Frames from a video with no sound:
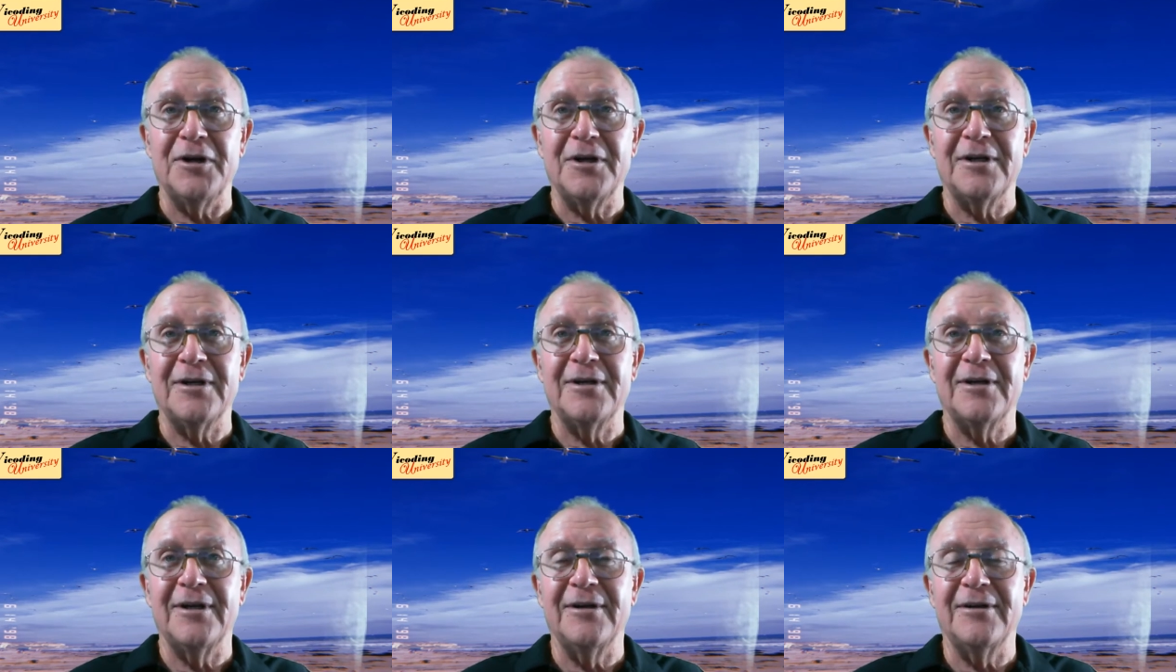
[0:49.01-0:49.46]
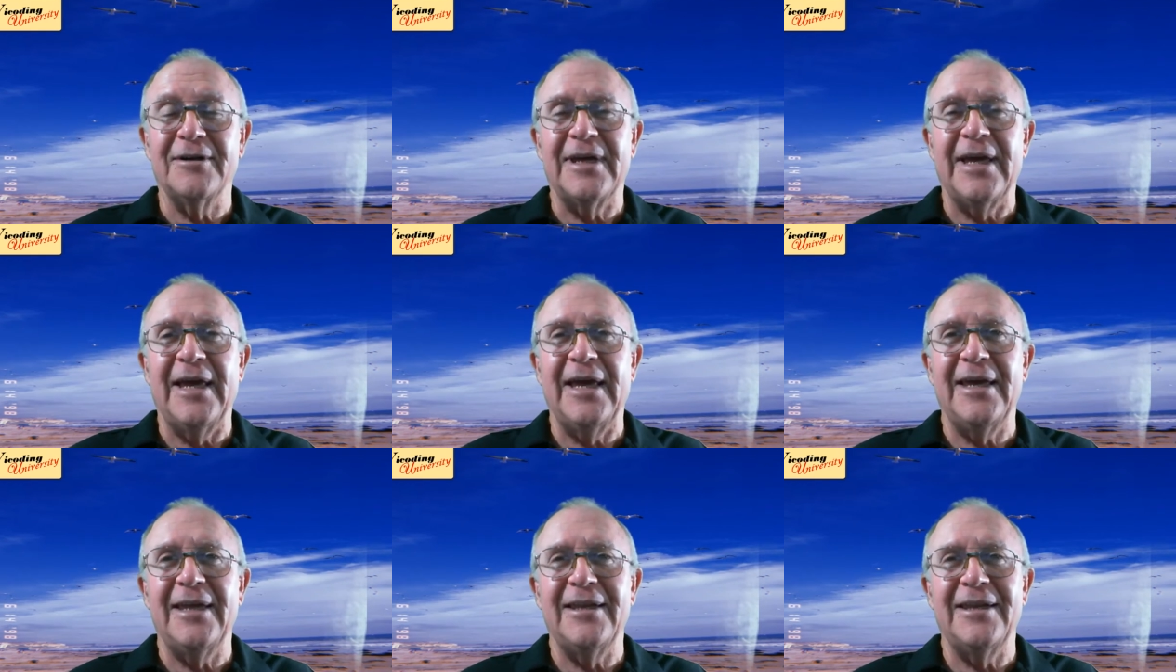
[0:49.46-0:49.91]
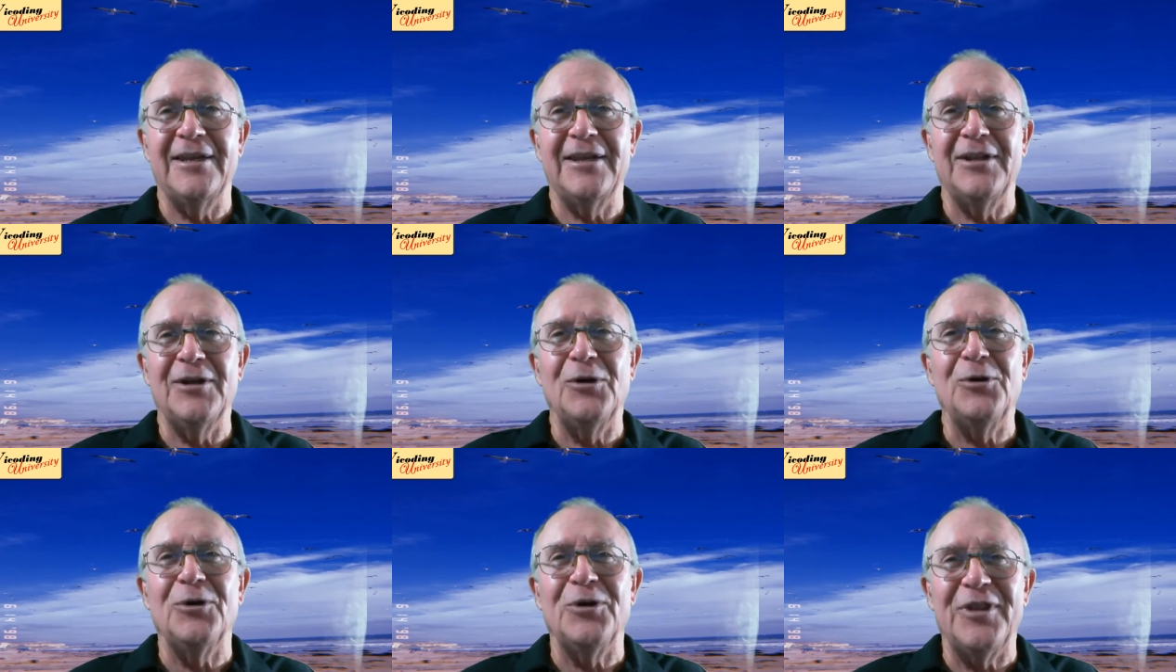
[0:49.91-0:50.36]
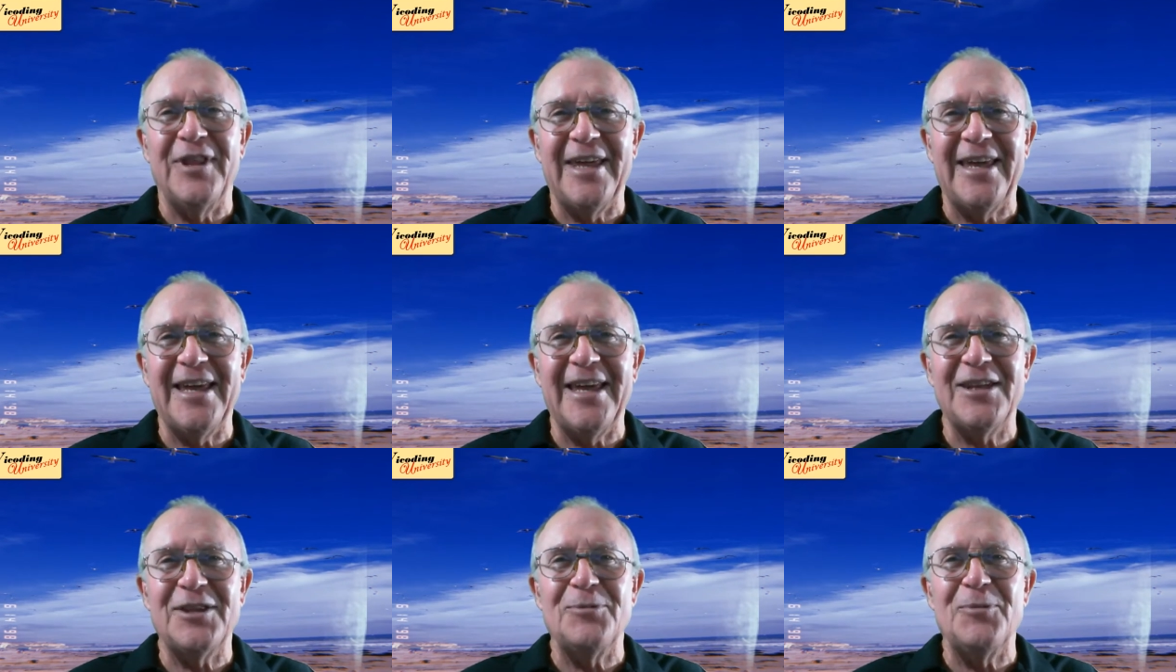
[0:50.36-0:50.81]
Okay, and the older they get,
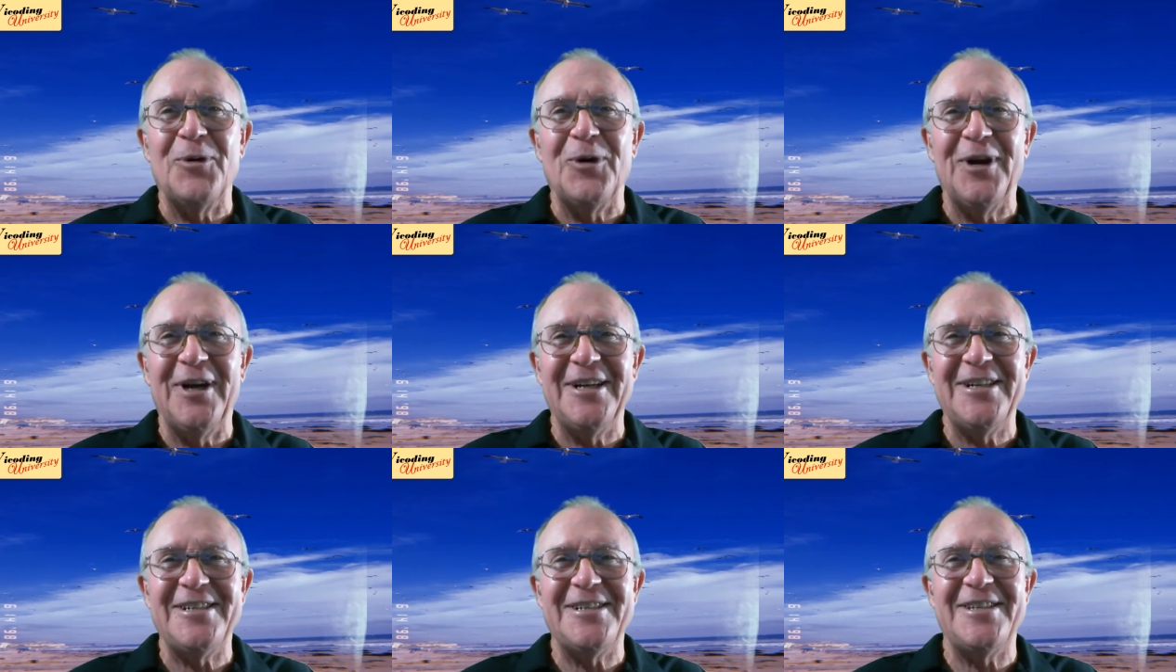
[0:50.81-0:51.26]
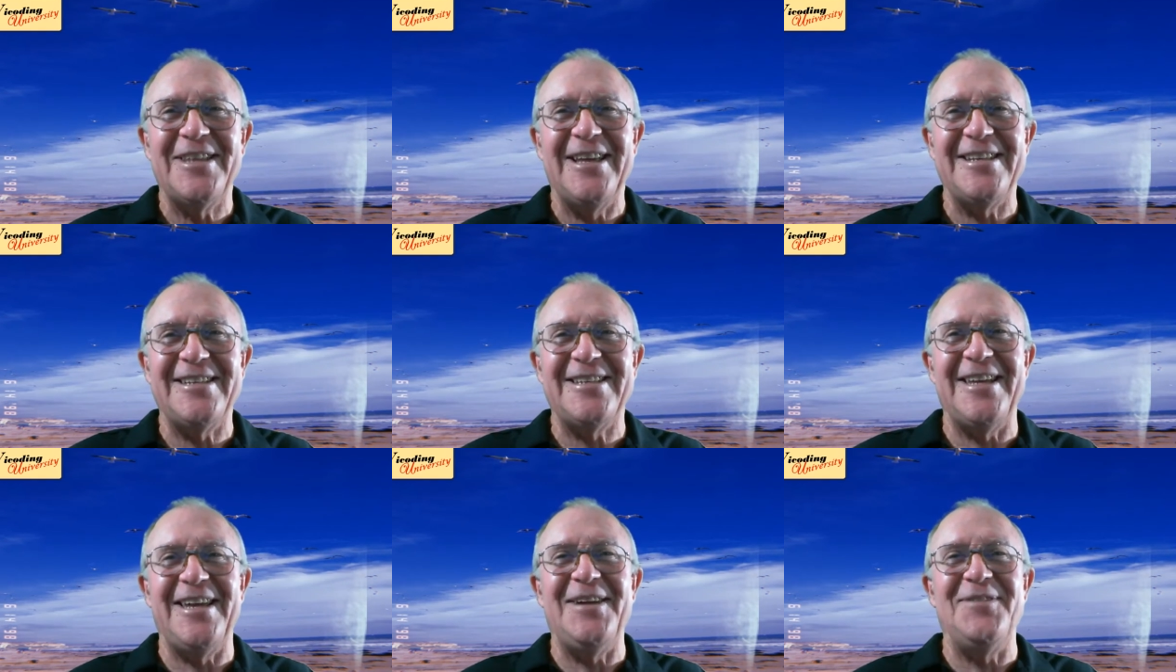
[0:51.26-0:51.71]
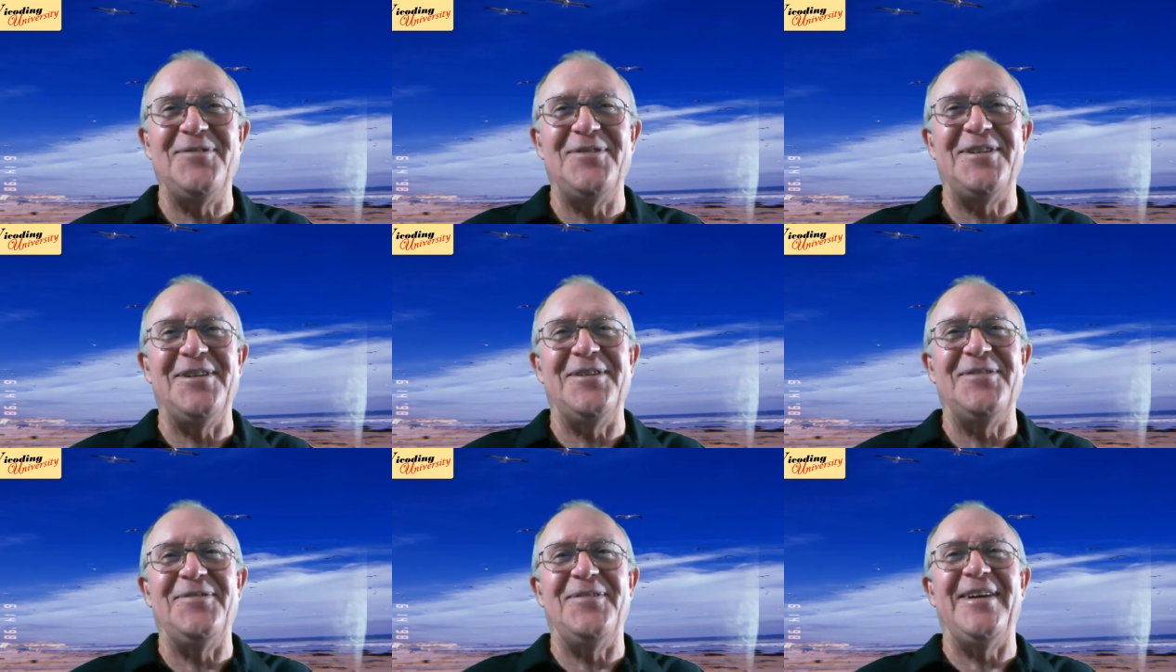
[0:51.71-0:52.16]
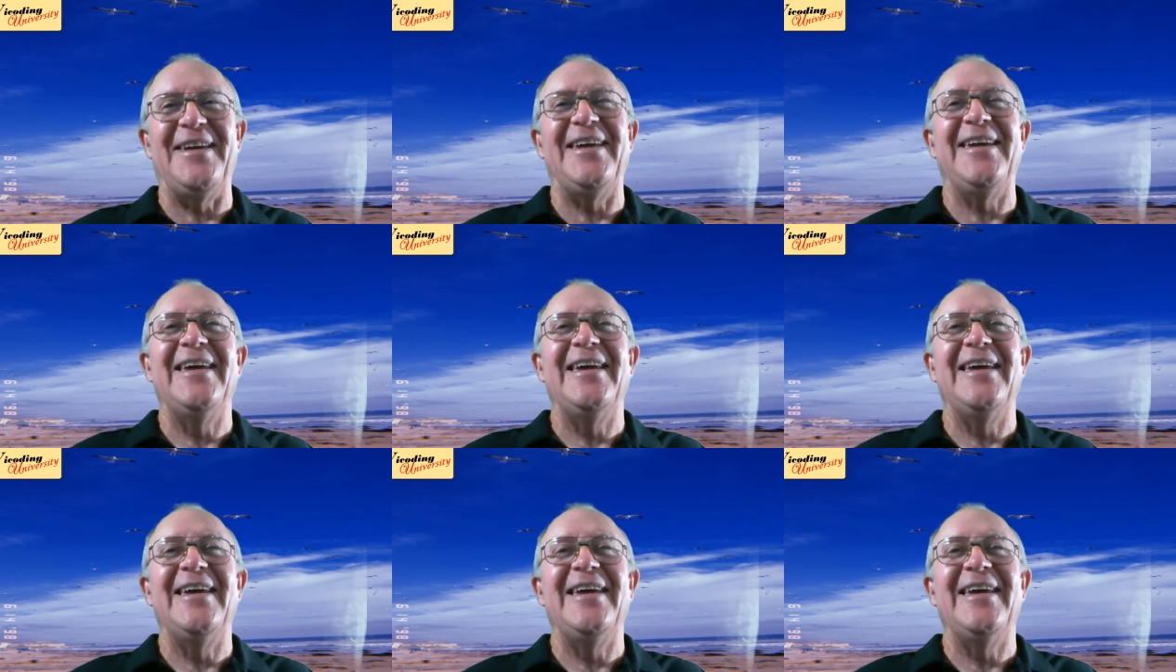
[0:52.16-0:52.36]
the more hunched they seem to be.